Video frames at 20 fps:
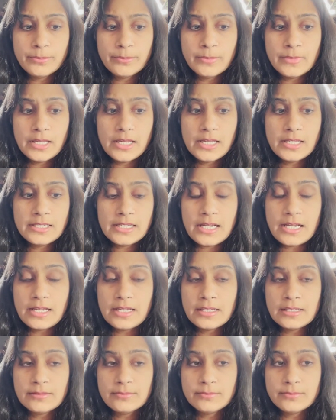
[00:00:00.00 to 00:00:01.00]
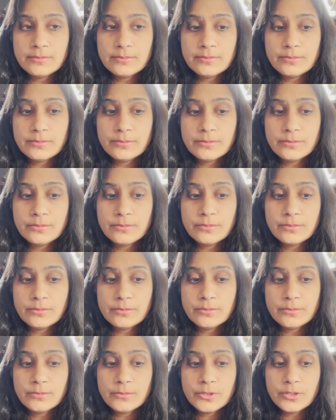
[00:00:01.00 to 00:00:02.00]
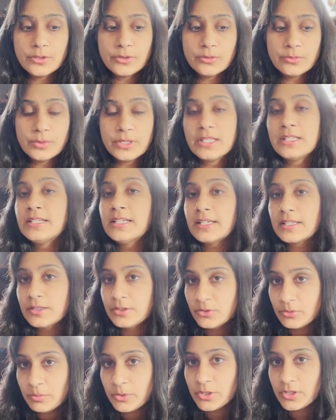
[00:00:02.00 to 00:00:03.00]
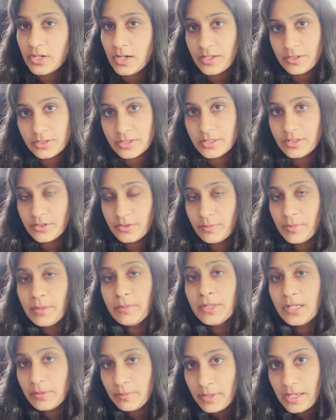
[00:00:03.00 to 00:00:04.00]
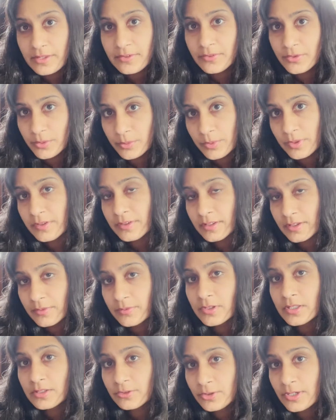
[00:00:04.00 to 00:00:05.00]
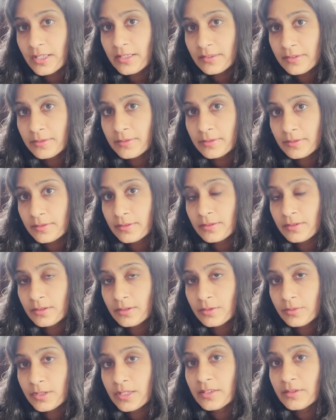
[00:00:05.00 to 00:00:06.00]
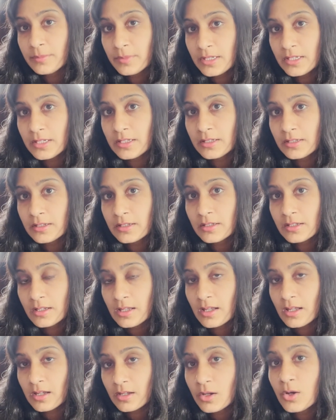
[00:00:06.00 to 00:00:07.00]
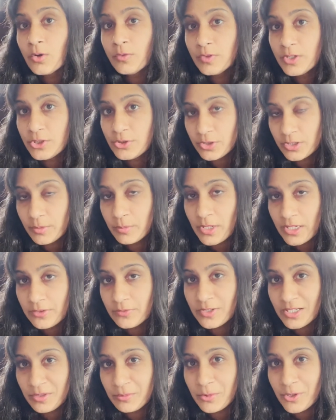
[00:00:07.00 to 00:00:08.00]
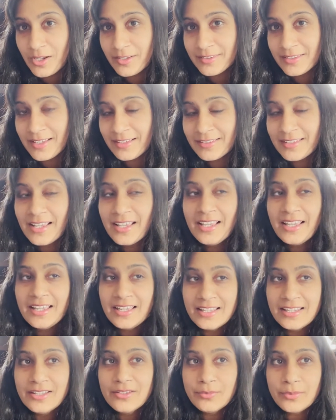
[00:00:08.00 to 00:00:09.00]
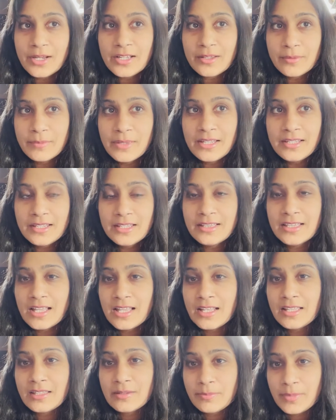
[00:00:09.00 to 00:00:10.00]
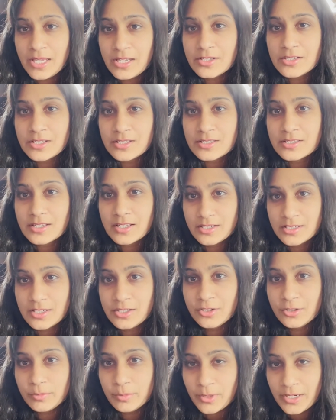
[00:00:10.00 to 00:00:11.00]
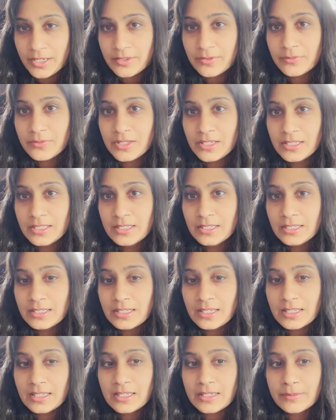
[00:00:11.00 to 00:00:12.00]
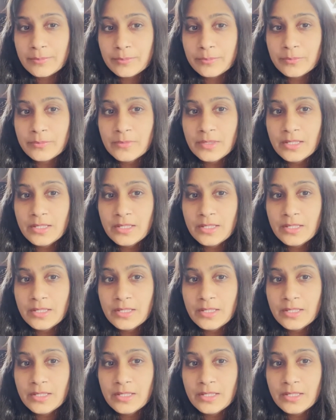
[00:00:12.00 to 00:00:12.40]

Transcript: and really taking those precautions may minimize the risk of transmitting COVID during the breastfeeding process. It is recommended that patients continue to breastfeed. And